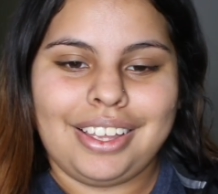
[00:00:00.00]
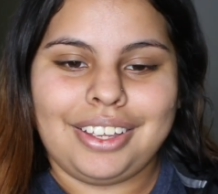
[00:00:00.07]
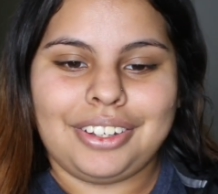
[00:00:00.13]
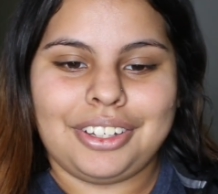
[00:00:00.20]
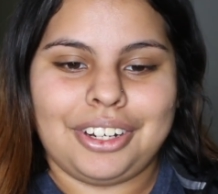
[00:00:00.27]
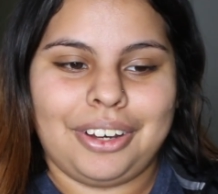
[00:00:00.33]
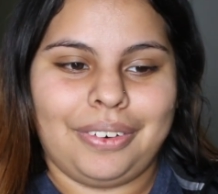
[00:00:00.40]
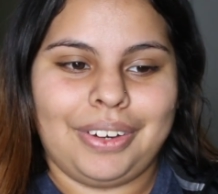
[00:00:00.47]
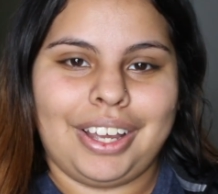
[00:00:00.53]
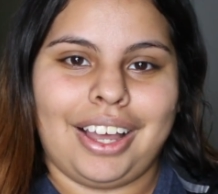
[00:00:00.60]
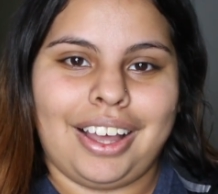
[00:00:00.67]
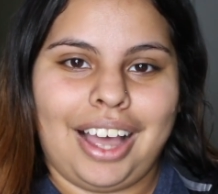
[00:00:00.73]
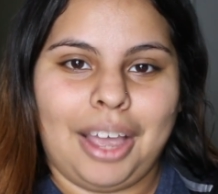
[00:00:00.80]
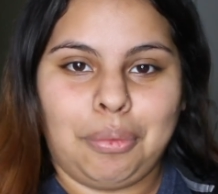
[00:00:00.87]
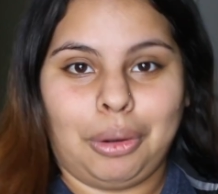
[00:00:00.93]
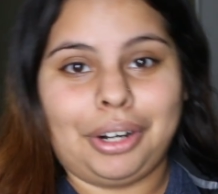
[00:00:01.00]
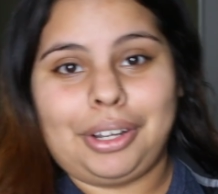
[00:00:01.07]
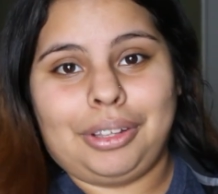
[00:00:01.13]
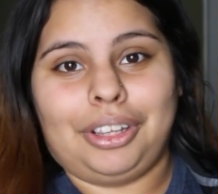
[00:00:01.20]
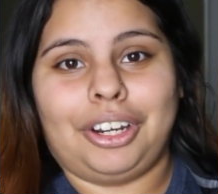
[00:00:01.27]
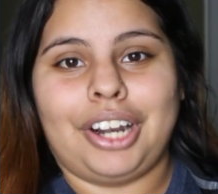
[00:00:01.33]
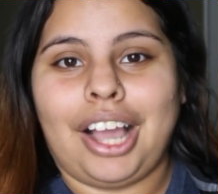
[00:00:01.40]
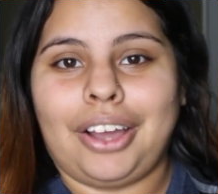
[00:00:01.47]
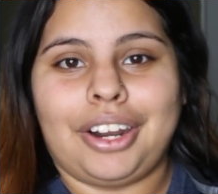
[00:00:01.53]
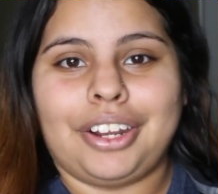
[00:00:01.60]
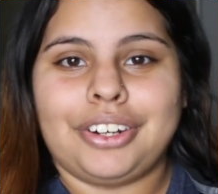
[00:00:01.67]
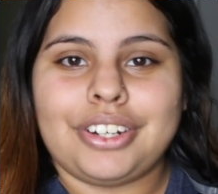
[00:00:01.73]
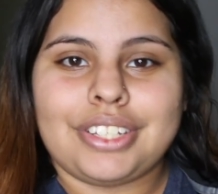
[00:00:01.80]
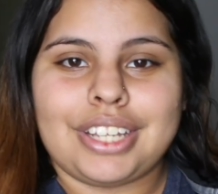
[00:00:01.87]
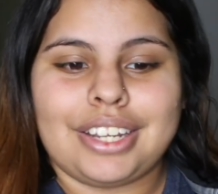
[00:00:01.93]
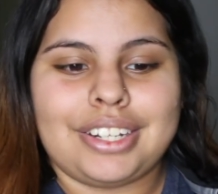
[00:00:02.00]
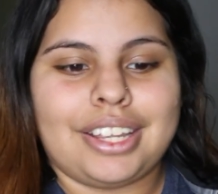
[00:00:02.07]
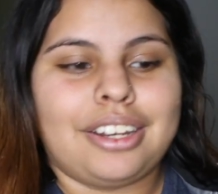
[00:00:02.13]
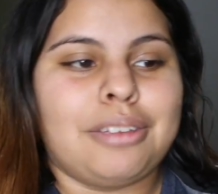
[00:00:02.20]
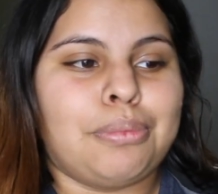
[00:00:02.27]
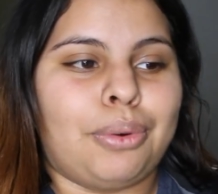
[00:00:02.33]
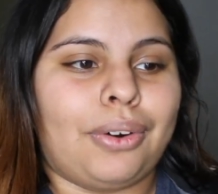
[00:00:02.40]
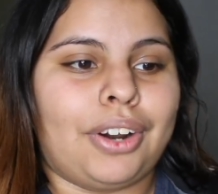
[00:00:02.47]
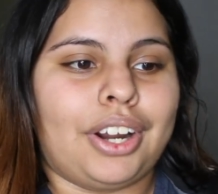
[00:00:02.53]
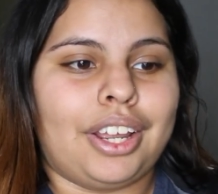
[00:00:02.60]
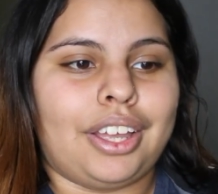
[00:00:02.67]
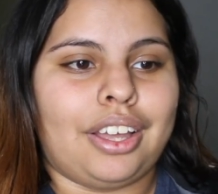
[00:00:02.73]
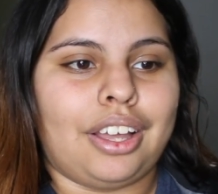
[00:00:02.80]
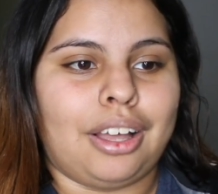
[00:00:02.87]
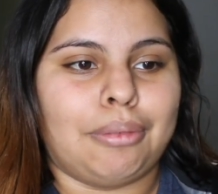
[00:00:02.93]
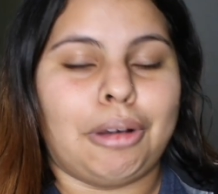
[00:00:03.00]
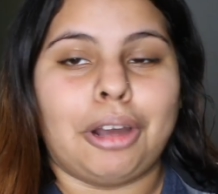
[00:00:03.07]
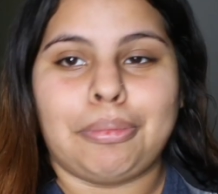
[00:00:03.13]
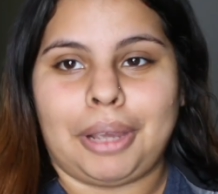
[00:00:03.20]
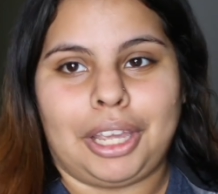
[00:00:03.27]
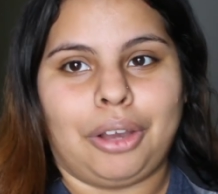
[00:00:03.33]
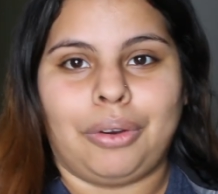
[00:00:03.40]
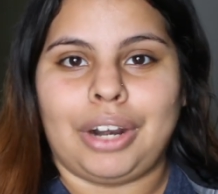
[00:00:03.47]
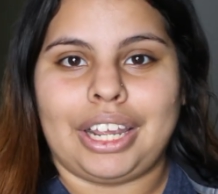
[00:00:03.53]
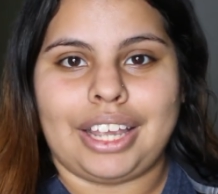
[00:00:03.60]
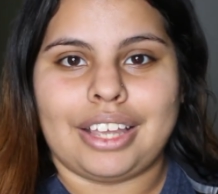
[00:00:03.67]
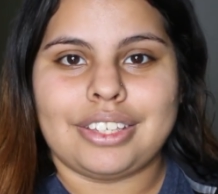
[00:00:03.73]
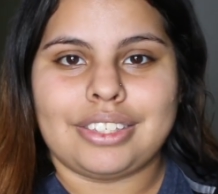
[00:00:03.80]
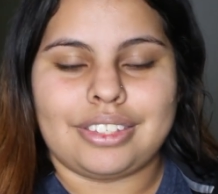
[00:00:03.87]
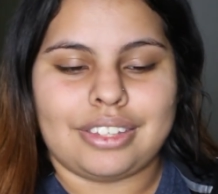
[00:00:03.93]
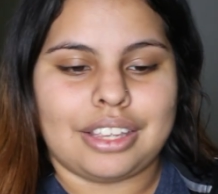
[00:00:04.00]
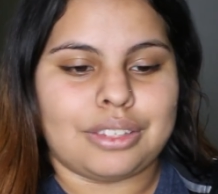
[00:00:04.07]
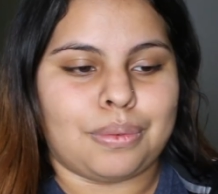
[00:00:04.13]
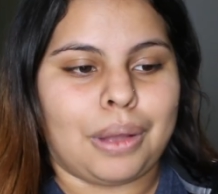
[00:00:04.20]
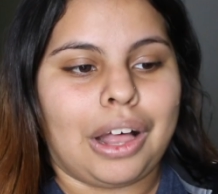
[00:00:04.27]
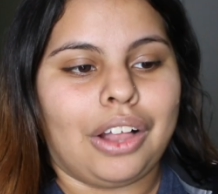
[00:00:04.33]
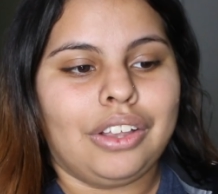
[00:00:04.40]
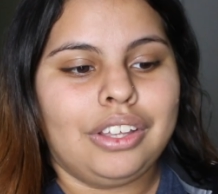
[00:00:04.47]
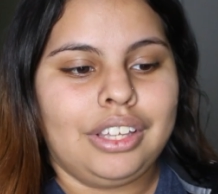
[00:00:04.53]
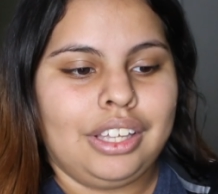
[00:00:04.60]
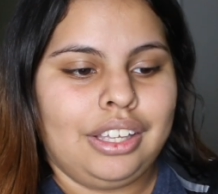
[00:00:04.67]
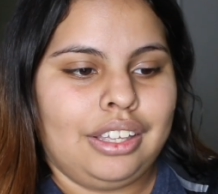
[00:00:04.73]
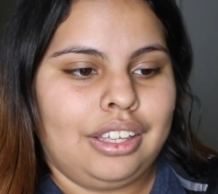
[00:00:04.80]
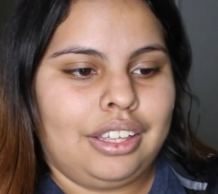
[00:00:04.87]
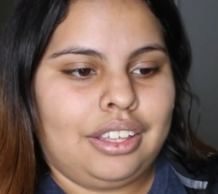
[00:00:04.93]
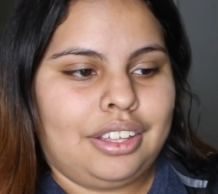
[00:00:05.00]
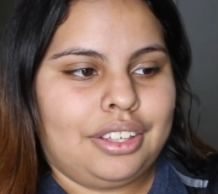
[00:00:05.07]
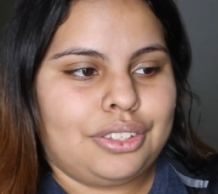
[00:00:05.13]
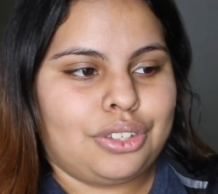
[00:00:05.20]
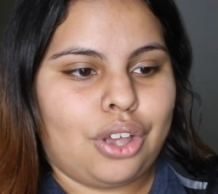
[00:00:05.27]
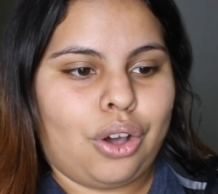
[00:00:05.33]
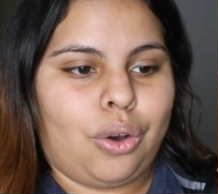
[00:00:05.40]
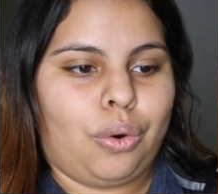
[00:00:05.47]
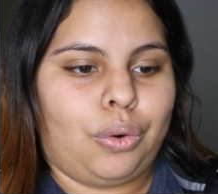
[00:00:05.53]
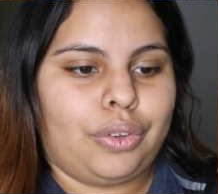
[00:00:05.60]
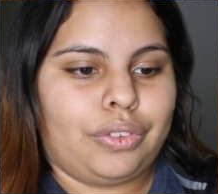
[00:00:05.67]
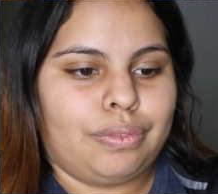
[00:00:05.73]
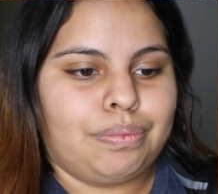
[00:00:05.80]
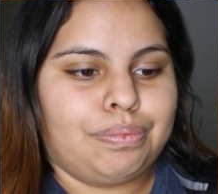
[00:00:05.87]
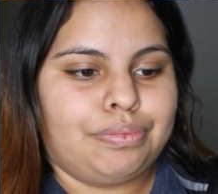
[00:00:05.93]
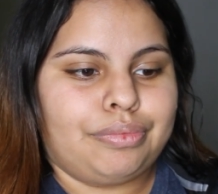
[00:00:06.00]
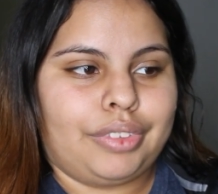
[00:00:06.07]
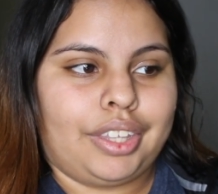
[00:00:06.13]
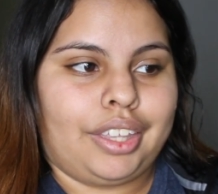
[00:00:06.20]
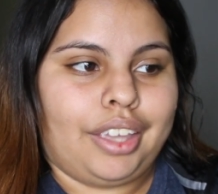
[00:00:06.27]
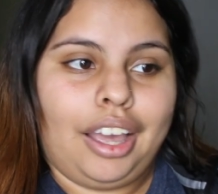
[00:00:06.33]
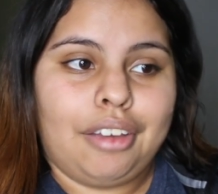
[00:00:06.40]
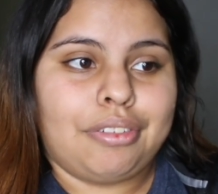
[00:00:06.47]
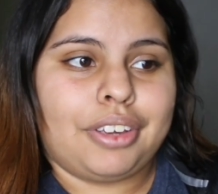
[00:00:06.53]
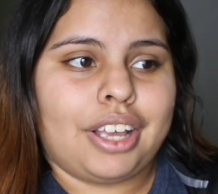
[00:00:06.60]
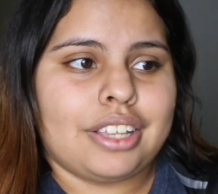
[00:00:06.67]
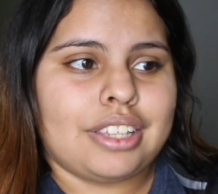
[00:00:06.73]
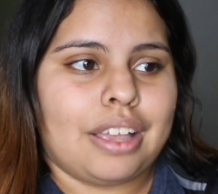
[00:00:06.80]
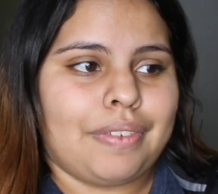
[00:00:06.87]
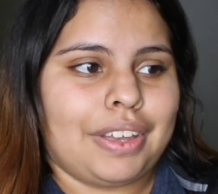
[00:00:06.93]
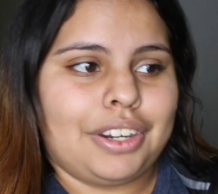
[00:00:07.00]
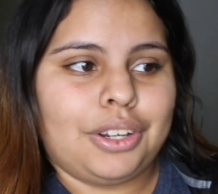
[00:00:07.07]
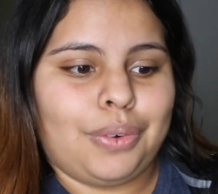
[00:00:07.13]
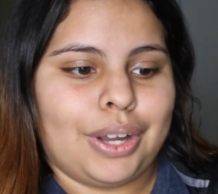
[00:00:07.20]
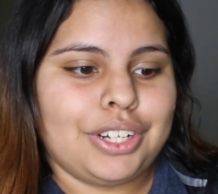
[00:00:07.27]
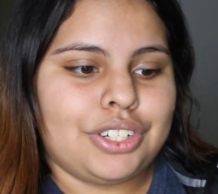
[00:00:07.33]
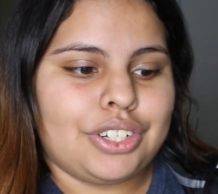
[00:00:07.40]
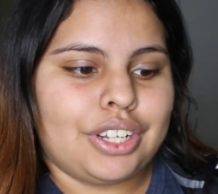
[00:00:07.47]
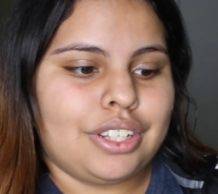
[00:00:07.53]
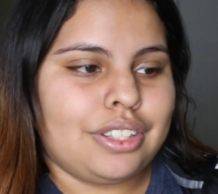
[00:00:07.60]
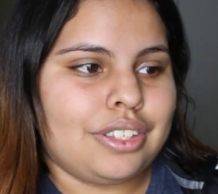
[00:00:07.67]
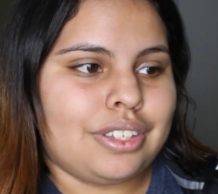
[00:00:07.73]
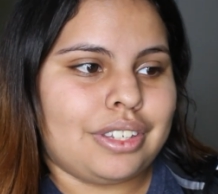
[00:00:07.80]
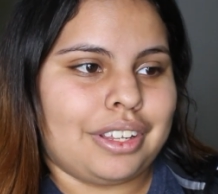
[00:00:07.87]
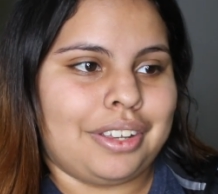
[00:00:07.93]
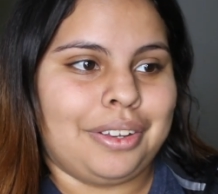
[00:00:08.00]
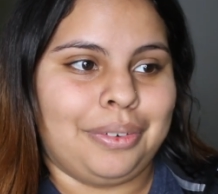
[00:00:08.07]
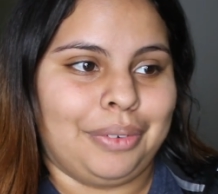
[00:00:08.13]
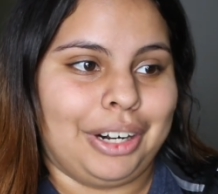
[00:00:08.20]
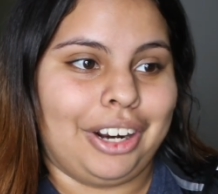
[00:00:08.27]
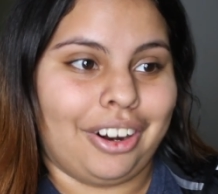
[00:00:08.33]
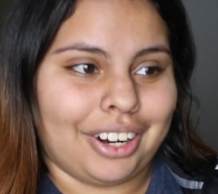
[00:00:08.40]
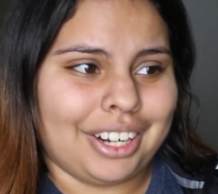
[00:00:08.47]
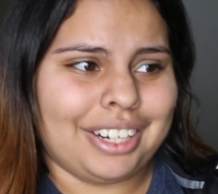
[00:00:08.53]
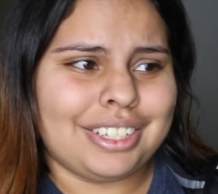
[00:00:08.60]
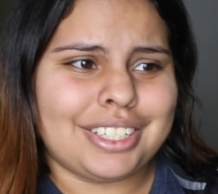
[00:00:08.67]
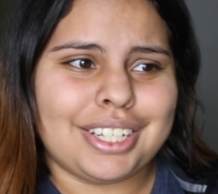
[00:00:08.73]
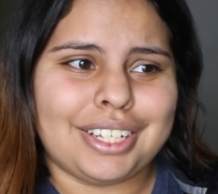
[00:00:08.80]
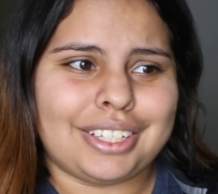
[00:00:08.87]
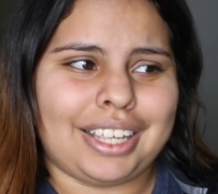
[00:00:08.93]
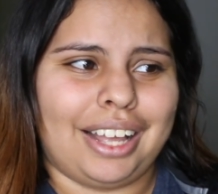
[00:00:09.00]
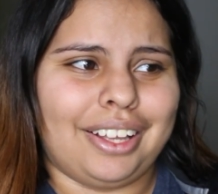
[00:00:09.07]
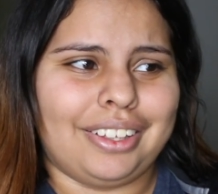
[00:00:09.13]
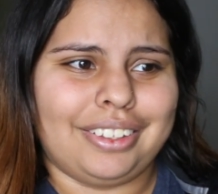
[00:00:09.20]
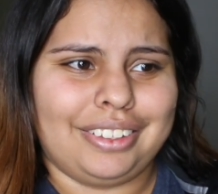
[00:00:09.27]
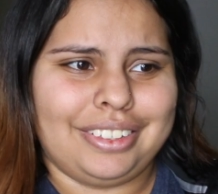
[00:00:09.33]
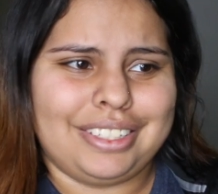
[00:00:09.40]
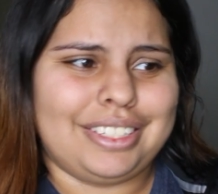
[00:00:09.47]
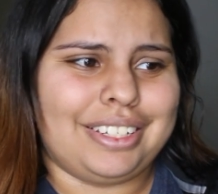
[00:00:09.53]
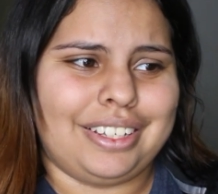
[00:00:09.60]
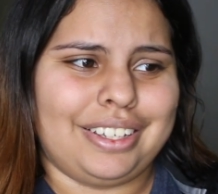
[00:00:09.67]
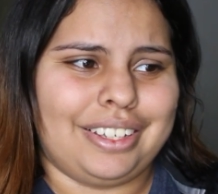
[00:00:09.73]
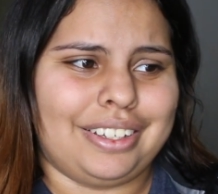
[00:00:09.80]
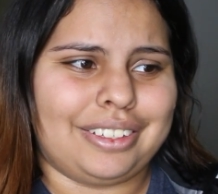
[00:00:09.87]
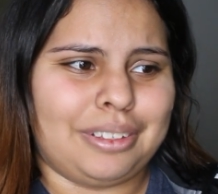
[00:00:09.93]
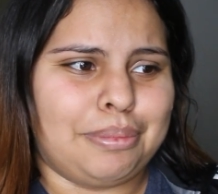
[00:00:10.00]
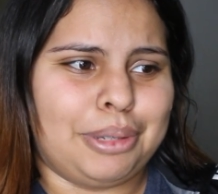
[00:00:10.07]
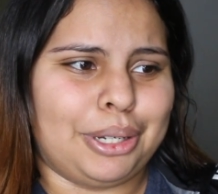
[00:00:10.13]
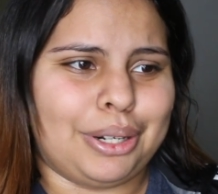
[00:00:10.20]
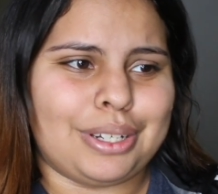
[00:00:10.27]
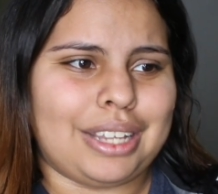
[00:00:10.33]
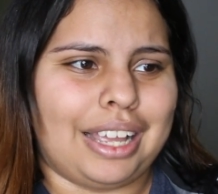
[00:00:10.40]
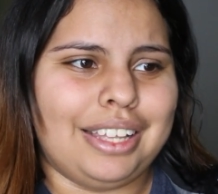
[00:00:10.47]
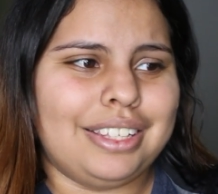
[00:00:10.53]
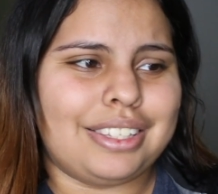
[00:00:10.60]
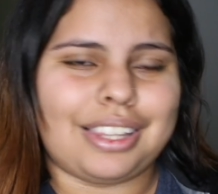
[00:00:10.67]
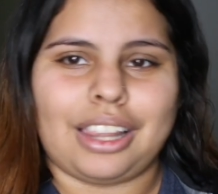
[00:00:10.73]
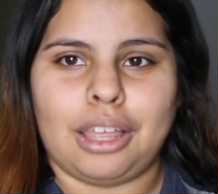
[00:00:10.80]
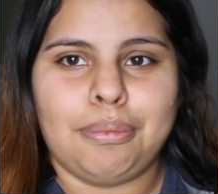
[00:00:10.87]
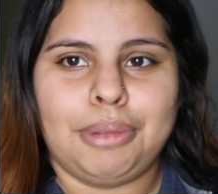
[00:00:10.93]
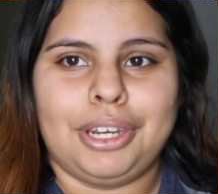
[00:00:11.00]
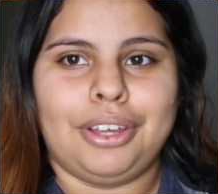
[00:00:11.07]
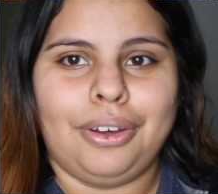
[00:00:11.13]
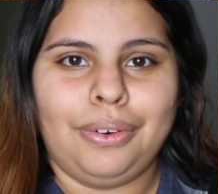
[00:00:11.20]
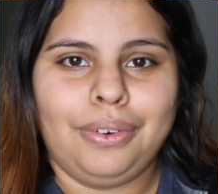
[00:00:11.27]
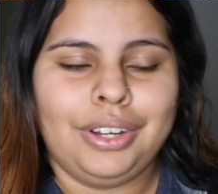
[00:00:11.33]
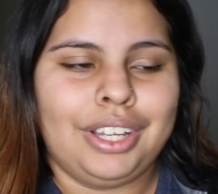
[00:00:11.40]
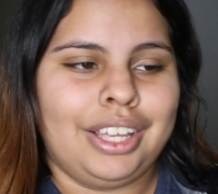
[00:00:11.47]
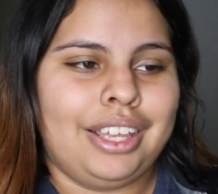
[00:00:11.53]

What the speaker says: you know, I want to learn how to understand Danny more on my own, I guess, as well. So yeah, if you guys have any questions regarding to computer science, let me know.